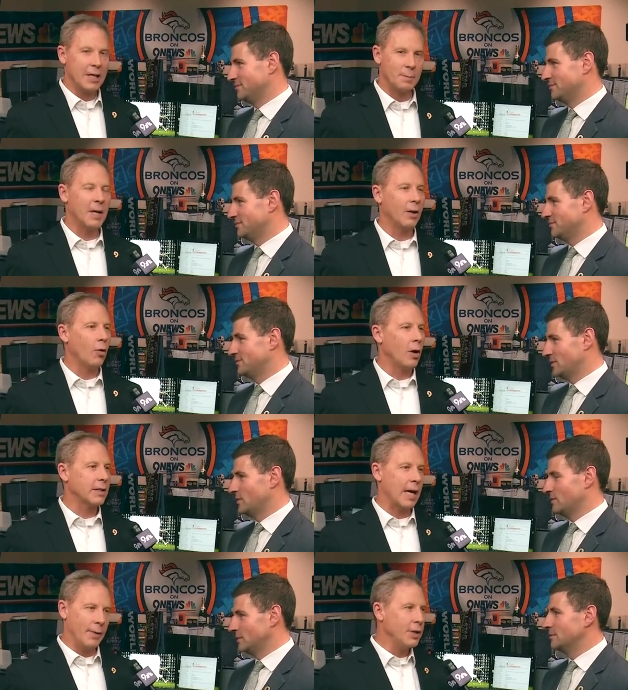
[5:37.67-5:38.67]
Speaker 1: It's been a long
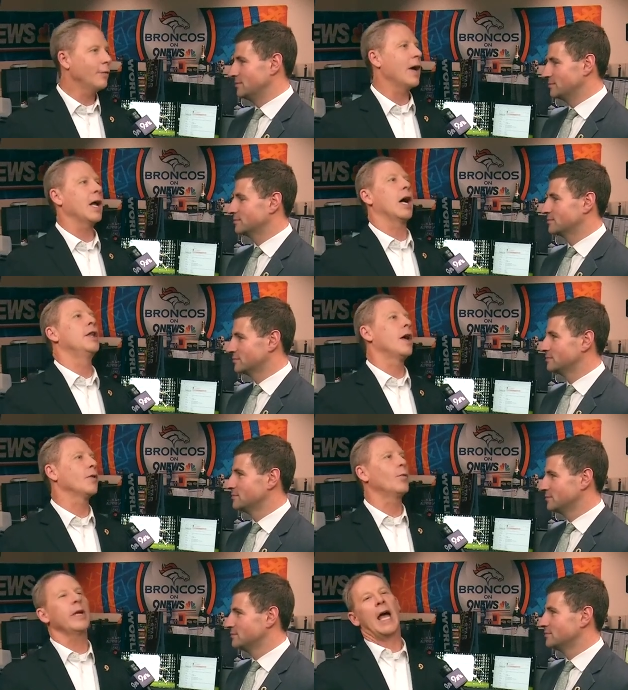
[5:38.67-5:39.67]
time, and then you've got
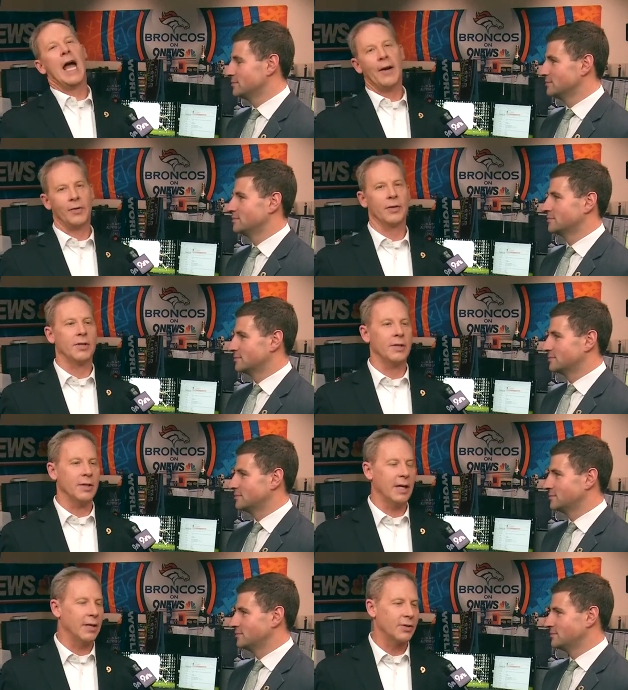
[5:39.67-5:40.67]
another week after the
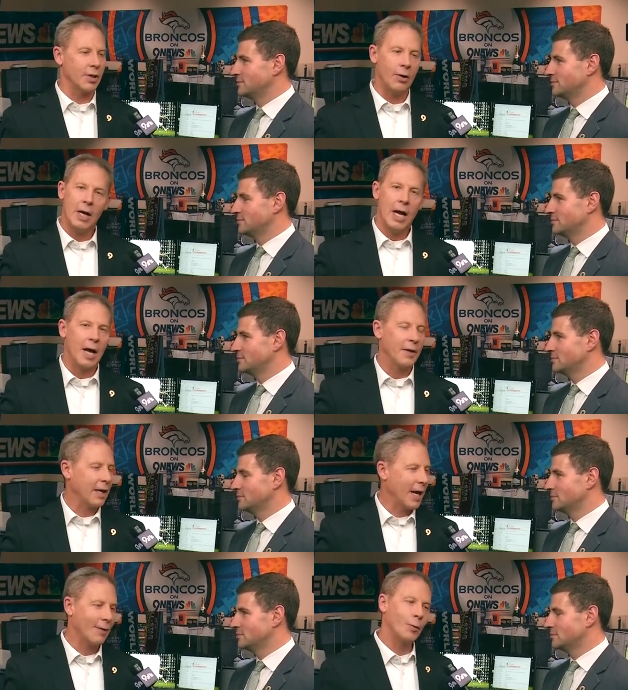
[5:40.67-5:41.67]
season ends. So I
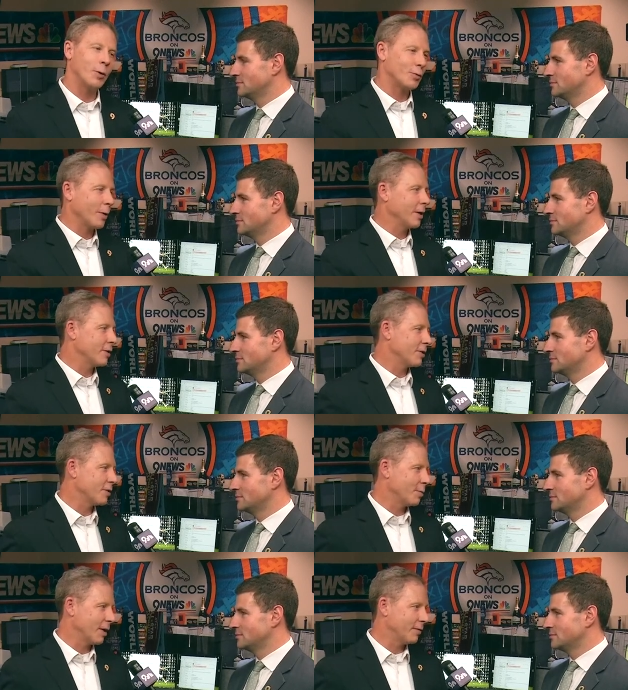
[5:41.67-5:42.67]
think everyone's ready to see
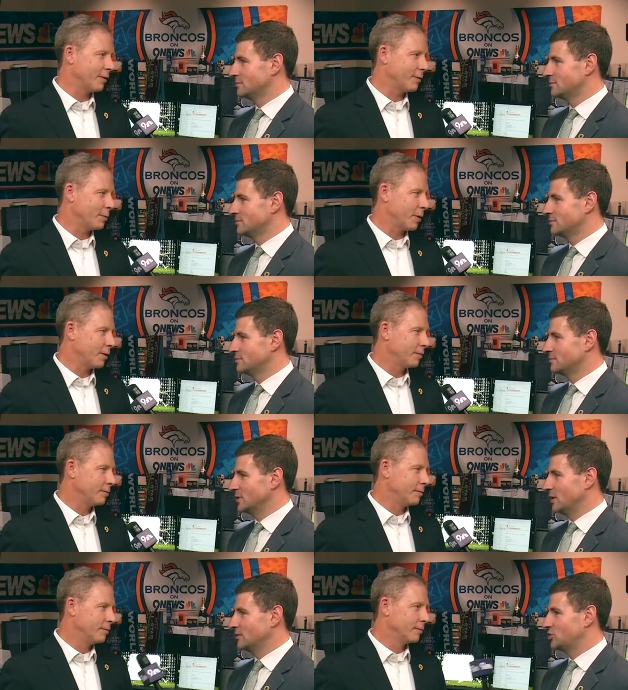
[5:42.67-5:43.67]
some NFL football.
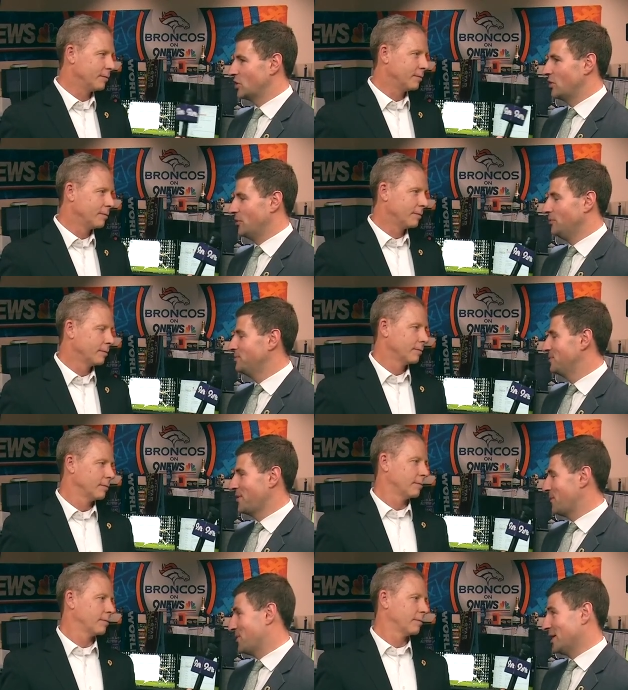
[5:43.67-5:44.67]
Speaker 2: So
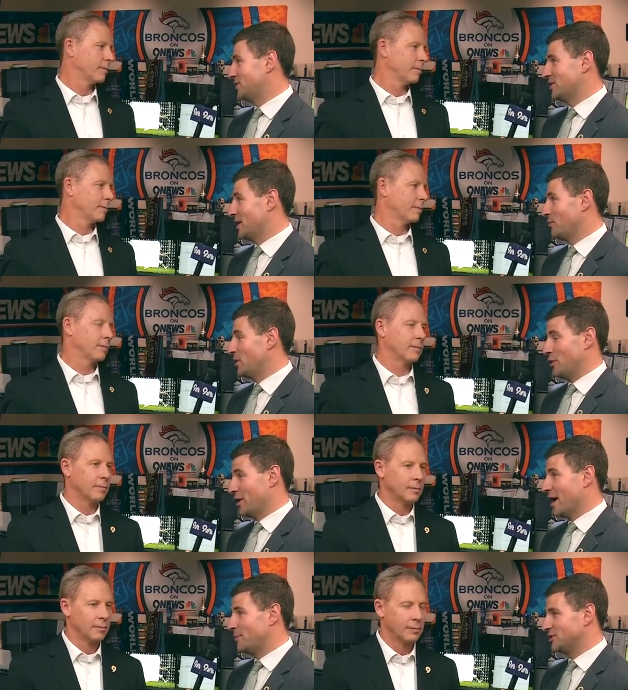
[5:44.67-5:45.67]
with that said, what do you
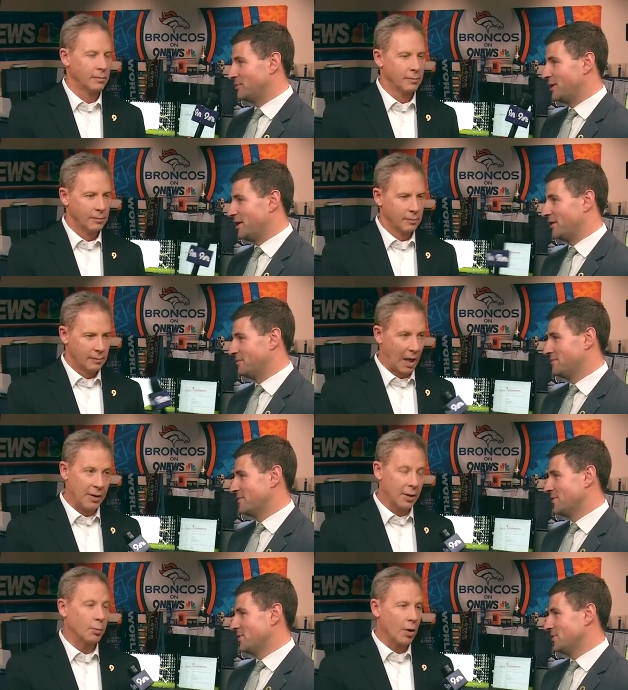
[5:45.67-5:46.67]
think happens on Monday night?
Speaker 1: I
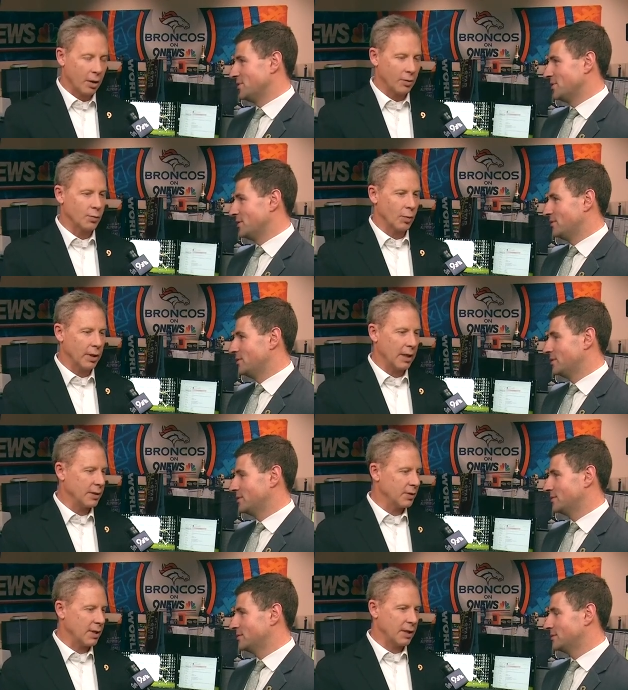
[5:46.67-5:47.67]
think the Broncos win.
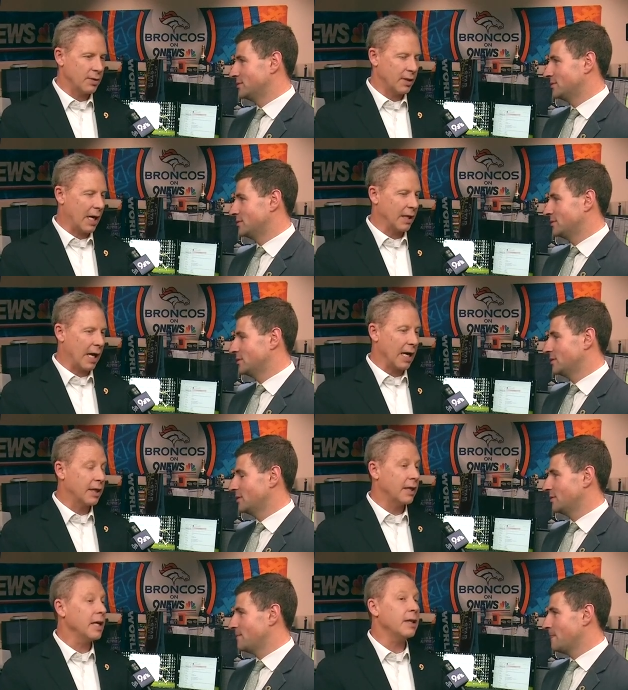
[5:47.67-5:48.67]
I just I I, I
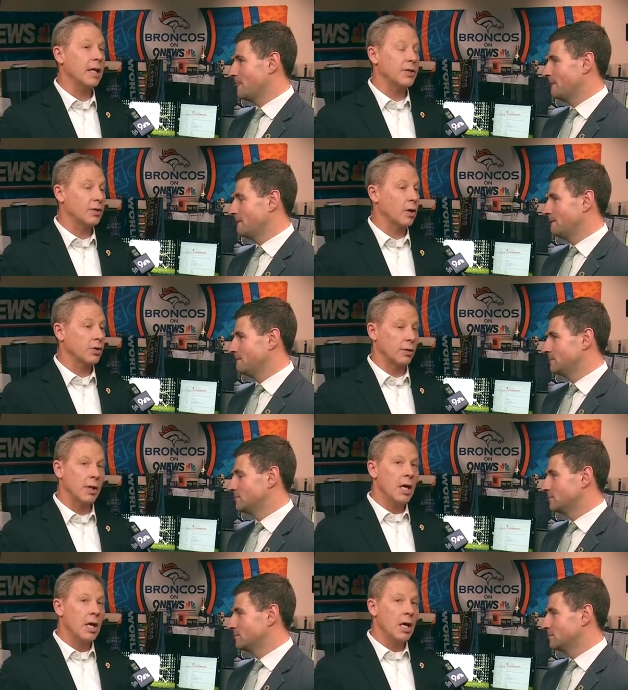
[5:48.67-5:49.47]
think they start.